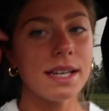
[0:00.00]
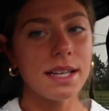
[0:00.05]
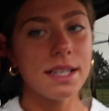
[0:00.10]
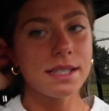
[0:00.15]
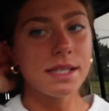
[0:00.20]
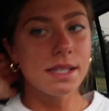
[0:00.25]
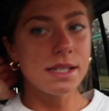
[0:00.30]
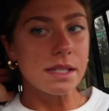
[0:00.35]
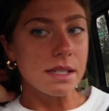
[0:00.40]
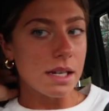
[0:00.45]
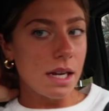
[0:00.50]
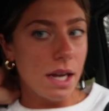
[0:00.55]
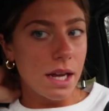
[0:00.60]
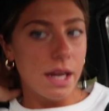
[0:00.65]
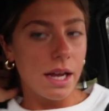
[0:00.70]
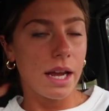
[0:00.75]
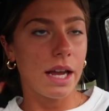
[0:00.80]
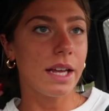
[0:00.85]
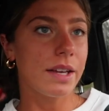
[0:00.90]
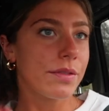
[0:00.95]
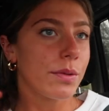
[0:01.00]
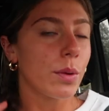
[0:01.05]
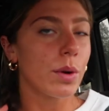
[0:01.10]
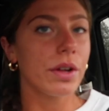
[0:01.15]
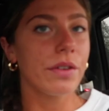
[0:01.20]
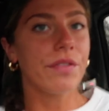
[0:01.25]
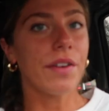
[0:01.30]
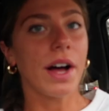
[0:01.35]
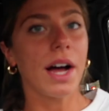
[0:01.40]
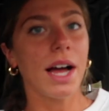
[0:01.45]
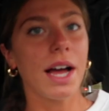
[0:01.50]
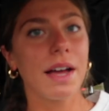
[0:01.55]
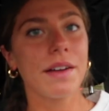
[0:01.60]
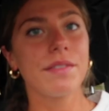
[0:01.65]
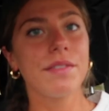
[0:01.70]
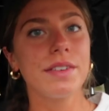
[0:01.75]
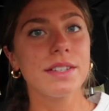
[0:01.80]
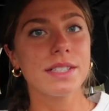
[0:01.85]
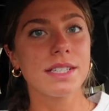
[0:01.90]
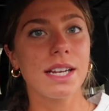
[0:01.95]
It's
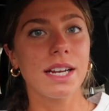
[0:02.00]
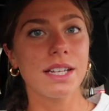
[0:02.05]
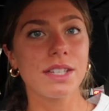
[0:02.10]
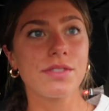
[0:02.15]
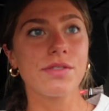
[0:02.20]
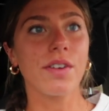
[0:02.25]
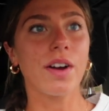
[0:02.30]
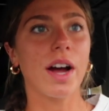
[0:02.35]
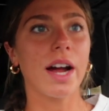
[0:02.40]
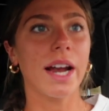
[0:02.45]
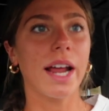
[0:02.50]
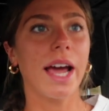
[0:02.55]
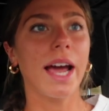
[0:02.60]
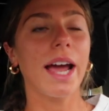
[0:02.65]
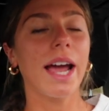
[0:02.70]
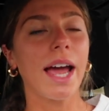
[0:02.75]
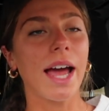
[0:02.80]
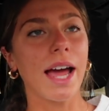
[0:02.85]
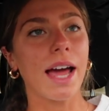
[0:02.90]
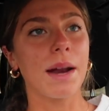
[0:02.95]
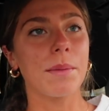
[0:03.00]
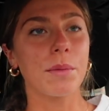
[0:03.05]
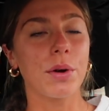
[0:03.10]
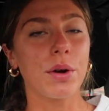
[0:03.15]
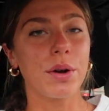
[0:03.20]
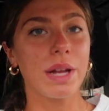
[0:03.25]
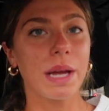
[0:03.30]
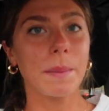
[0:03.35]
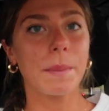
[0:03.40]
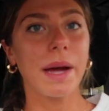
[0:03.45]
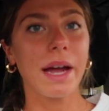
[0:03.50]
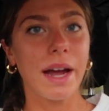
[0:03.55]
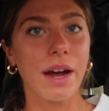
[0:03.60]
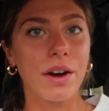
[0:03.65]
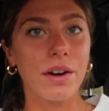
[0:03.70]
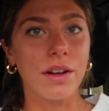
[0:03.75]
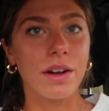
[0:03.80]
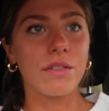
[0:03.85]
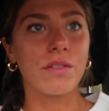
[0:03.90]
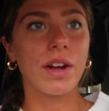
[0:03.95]
8:45. Today's Friday, and I'm going to get my
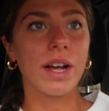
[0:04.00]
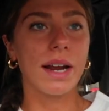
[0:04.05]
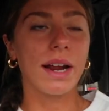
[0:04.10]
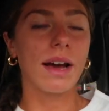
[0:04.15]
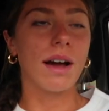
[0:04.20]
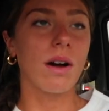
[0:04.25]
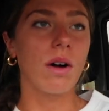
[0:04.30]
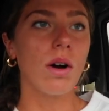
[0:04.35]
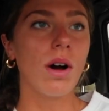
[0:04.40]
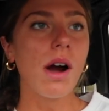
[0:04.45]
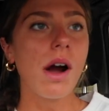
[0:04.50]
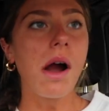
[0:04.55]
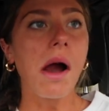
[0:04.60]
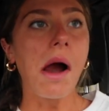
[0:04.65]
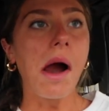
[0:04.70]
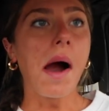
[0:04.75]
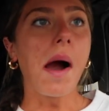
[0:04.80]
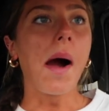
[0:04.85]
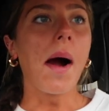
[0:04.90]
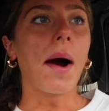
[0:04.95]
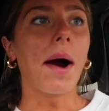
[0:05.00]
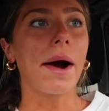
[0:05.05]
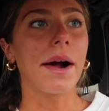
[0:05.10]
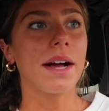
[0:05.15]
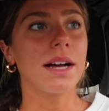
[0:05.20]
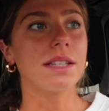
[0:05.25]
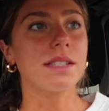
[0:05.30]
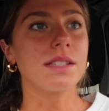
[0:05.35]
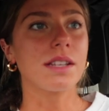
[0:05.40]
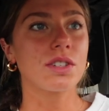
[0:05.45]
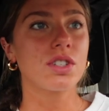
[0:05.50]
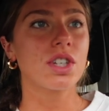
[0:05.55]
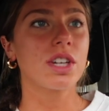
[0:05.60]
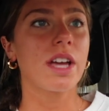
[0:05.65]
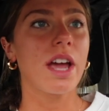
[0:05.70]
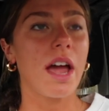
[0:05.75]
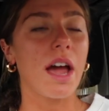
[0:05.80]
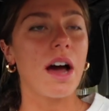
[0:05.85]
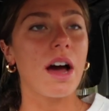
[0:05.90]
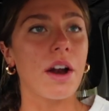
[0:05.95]
hair done right now. I had such a
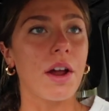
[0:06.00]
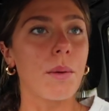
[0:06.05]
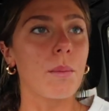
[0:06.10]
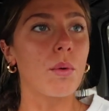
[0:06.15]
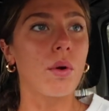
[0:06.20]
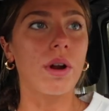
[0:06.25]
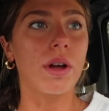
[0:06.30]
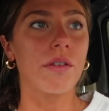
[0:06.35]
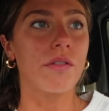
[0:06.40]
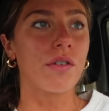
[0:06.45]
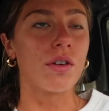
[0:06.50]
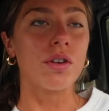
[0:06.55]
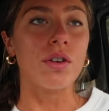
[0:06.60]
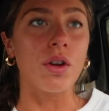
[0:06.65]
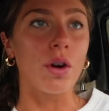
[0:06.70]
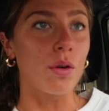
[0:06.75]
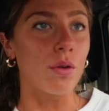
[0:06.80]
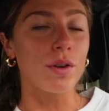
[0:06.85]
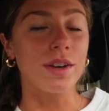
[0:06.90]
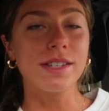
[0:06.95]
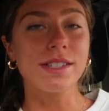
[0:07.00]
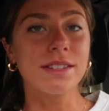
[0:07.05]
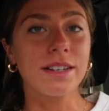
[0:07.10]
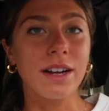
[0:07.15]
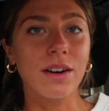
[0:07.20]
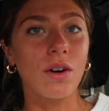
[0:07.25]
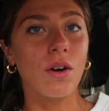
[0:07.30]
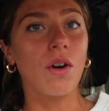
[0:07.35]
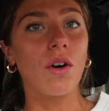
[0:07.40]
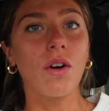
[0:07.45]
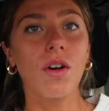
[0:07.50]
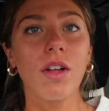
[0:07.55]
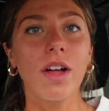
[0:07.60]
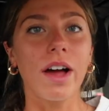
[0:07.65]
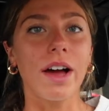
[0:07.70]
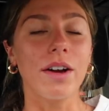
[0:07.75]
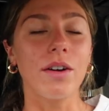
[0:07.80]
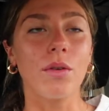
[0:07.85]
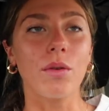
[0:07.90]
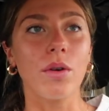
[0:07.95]
chaotic morning for no reason at all.
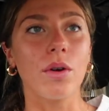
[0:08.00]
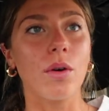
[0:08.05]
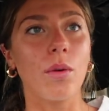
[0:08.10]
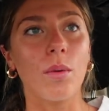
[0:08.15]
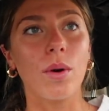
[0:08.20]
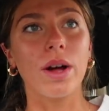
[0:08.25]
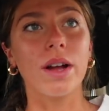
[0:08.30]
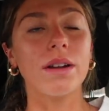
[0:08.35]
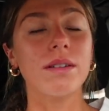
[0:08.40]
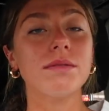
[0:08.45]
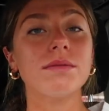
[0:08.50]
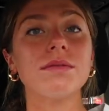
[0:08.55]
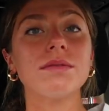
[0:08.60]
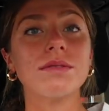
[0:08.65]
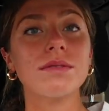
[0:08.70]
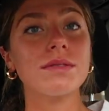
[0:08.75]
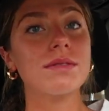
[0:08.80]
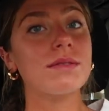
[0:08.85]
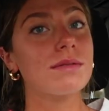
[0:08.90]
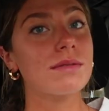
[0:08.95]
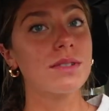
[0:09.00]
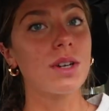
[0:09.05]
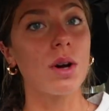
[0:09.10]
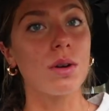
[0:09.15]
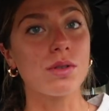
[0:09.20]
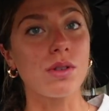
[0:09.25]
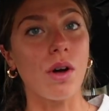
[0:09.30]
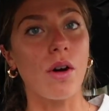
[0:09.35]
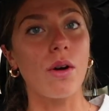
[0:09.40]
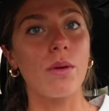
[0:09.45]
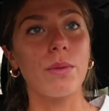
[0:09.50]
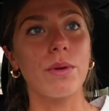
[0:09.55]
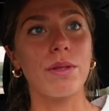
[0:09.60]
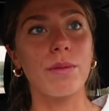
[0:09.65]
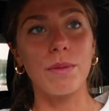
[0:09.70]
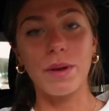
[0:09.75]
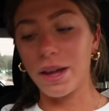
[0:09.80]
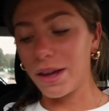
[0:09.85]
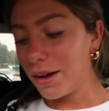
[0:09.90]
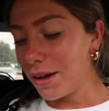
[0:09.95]
I don't know what goes on
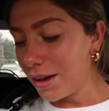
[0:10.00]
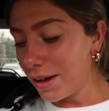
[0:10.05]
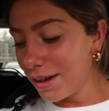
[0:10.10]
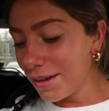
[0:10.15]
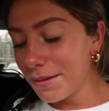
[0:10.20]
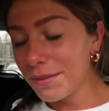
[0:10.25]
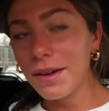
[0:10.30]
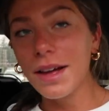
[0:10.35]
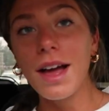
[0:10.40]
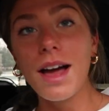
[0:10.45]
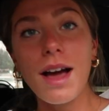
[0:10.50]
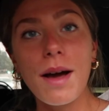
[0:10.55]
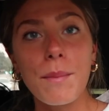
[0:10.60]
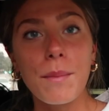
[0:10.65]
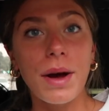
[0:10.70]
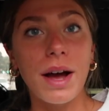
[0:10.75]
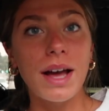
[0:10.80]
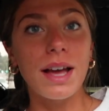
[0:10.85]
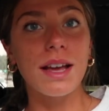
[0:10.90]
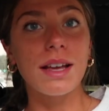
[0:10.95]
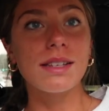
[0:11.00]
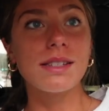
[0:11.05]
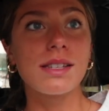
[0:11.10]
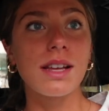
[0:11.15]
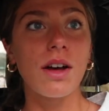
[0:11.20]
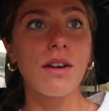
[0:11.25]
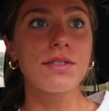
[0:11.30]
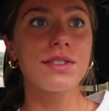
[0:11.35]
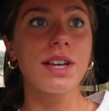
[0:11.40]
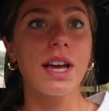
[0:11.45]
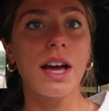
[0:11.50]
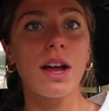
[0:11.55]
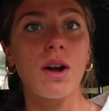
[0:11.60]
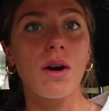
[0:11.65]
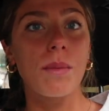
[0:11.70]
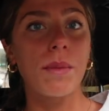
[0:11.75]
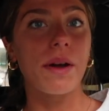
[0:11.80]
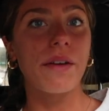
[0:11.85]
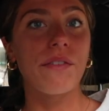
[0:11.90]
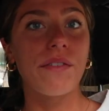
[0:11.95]
with me. My self-tan
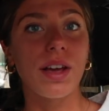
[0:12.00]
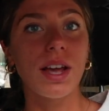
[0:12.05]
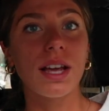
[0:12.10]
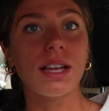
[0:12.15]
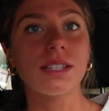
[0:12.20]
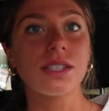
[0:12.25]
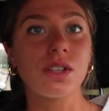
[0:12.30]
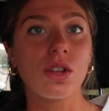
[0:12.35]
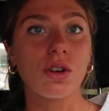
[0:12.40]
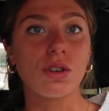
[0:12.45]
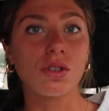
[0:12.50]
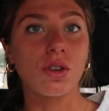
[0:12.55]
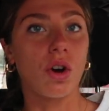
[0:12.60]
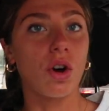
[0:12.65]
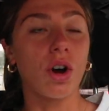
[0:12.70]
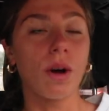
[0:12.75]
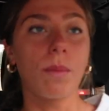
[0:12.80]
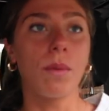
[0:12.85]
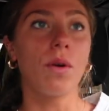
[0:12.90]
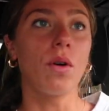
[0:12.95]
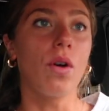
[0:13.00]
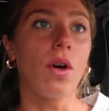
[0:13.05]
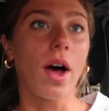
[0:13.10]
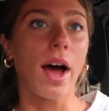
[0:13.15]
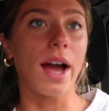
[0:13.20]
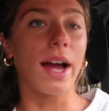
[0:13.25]
on my face looks horrible.